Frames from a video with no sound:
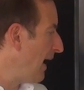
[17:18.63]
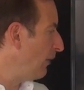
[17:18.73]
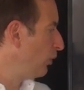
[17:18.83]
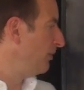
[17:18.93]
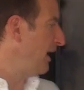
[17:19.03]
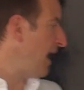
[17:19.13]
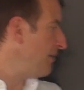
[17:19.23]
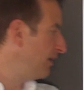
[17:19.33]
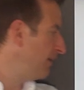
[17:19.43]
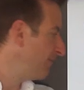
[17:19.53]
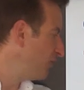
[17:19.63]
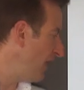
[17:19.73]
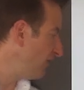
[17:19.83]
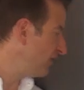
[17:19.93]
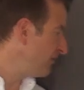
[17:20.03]
I will be able
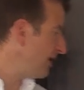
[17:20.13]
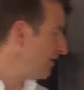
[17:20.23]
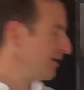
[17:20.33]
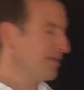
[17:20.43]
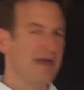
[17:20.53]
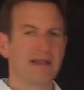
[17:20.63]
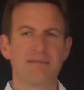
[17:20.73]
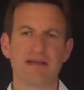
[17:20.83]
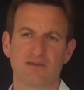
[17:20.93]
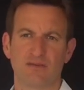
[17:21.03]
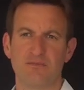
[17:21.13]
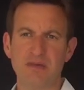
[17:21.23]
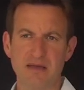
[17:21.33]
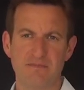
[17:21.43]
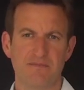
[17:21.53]
to estimate the elements of
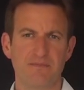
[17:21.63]
B.